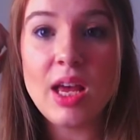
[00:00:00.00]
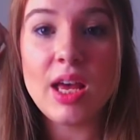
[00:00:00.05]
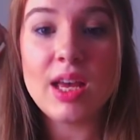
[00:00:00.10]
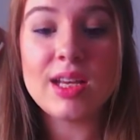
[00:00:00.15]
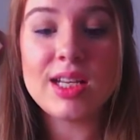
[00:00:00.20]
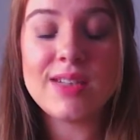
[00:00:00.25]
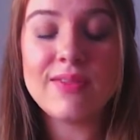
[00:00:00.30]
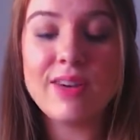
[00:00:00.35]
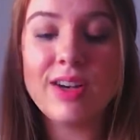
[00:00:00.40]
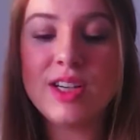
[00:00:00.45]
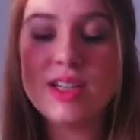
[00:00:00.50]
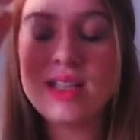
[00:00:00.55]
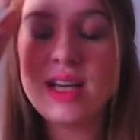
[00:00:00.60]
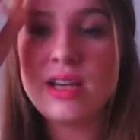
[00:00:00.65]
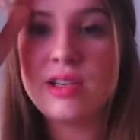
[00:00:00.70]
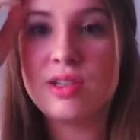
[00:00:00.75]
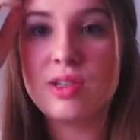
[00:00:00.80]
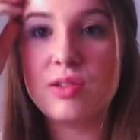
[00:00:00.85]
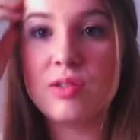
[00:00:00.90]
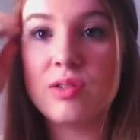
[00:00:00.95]
And as far as
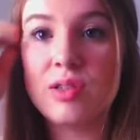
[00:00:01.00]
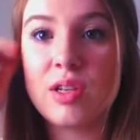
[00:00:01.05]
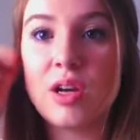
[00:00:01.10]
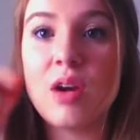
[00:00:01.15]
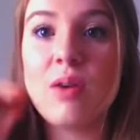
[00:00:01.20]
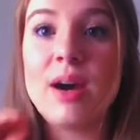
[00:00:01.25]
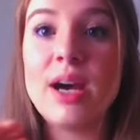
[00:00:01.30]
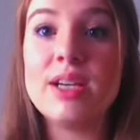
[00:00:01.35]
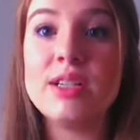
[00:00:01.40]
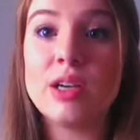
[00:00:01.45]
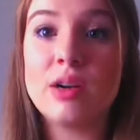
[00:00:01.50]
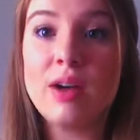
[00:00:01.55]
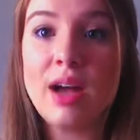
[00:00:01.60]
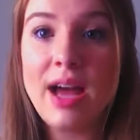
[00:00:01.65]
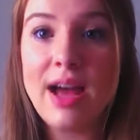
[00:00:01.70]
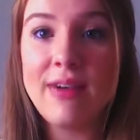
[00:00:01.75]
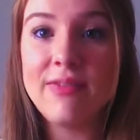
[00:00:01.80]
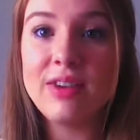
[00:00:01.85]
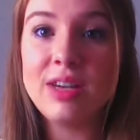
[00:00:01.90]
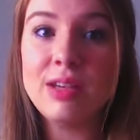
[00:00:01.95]
tattoos go, I don't
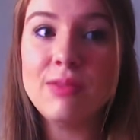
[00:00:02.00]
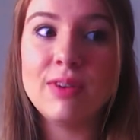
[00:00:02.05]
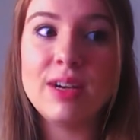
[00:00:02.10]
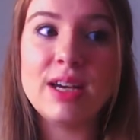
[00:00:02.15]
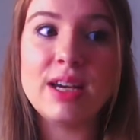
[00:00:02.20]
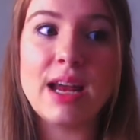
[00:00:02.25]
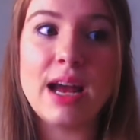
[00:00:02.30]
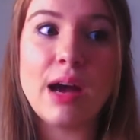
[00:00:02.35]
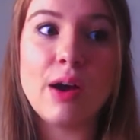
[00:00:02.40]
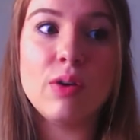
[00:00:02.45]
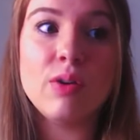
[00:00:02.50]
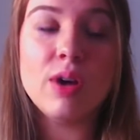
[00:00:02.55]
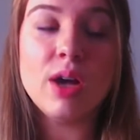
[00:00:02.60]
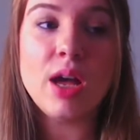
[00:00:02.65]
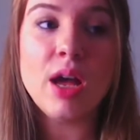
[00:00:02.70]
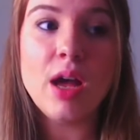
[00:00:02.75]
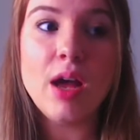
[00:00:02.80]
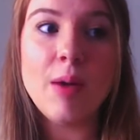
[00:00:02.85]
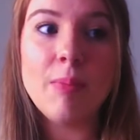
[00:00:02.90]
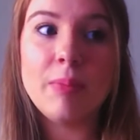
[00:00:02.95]
have any right now,
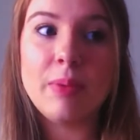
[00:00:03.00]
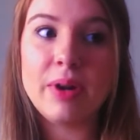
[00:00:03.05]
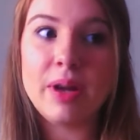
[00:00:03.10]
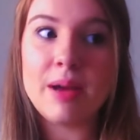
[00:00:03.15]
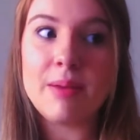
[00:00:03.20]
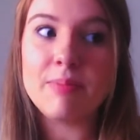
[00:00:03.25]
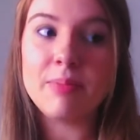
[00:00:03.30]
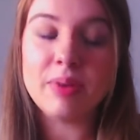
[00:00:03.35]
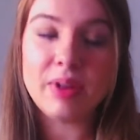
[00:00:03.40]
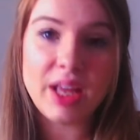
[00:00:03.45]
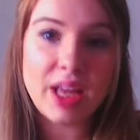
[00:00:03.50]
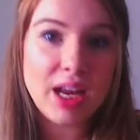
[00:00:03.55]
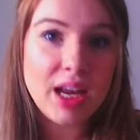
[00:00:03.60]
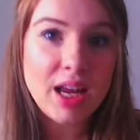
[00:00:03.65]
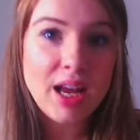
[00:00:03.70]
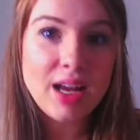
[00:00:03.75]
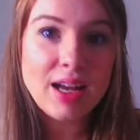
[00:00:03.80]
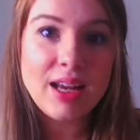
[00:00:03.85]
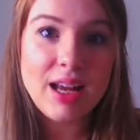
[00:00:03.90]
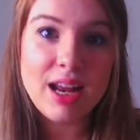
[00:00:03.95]
but I'm
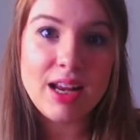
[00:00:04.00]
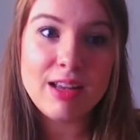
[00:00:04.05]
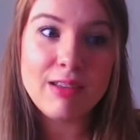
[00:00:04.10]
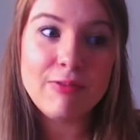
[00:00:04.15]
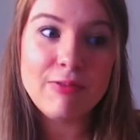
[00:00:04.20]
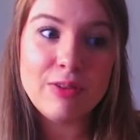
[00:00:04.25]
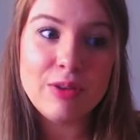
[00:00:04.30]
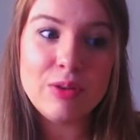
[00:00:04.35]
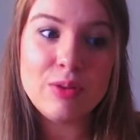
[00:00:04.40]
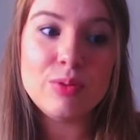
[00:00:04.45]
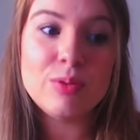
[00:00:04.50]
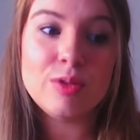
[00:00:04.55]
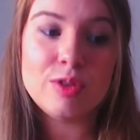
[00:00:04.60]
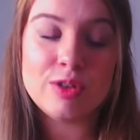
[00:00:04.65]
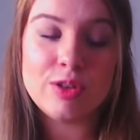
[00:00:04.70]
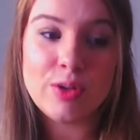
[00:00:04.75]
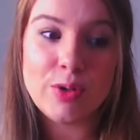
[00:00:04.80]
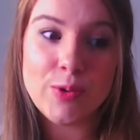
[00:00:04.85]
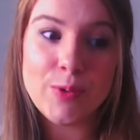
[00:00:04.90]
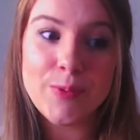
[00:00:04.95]
planning on getting a few,
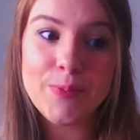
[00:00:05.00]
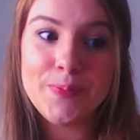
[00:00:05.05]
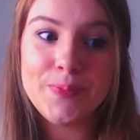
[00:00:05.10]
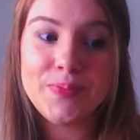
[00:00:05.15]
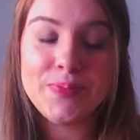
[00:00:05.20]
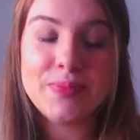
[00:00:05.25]
so